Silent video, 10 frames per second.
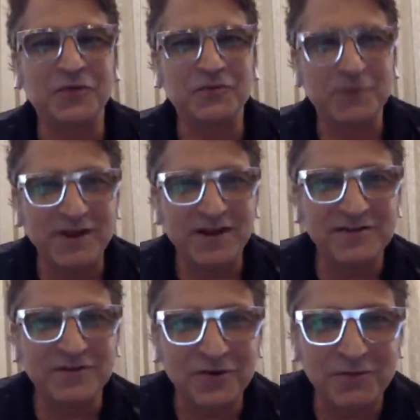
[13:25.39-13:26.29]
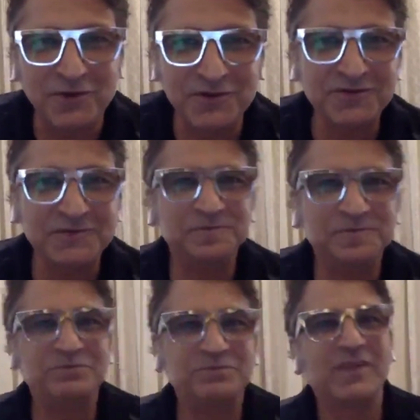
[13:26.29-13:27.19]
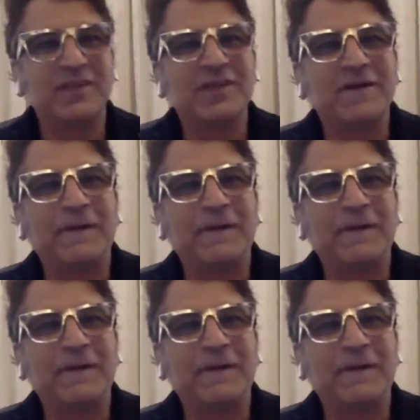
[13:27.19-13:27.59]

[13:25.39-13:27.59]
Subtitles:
But I guess that's what webinars are all about.